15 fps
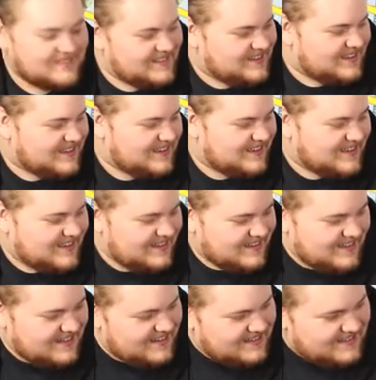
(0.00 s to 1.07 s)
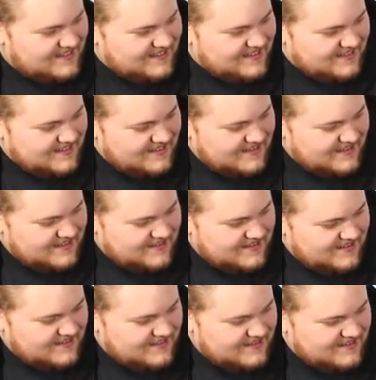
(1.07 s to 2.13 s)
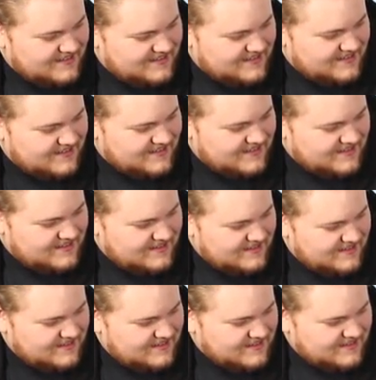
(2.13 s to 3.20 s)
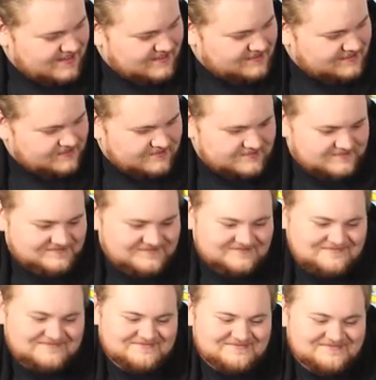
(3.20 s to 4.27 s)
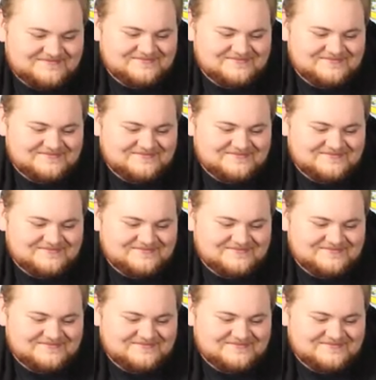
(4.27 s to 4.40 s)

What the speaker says: (silent)